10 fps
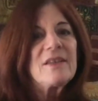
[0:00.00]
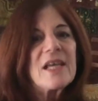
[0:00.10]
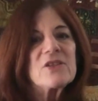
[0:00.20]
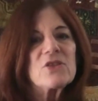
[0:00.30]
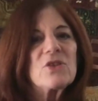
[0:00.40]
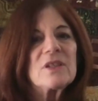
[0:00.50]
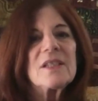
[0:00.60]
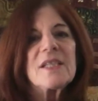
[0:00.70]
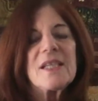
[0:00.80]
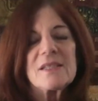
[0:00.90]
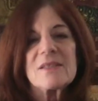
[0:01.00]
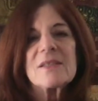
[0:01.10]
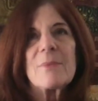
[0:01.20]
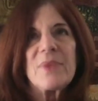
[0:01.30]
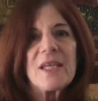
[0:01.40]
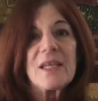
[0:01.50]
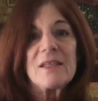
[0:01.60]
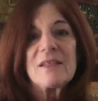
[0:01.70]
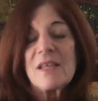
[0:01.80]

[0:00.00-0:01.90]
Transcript: that certainly is something